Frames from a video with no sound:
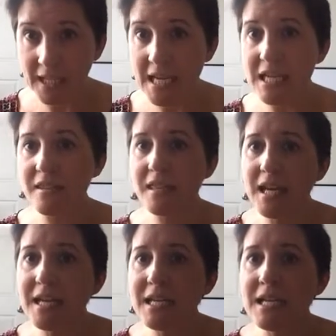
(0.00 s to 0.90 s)
And
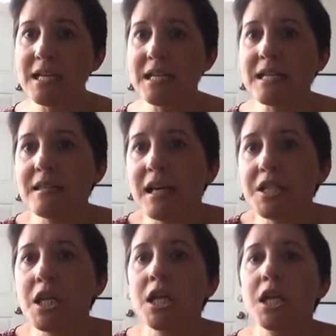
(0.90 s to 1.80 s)
the idea is
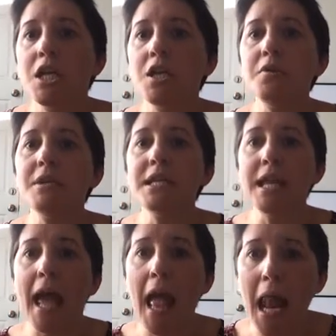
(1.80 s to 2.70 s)
that you
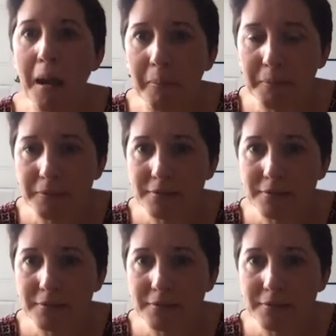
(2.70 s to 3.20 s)
need help.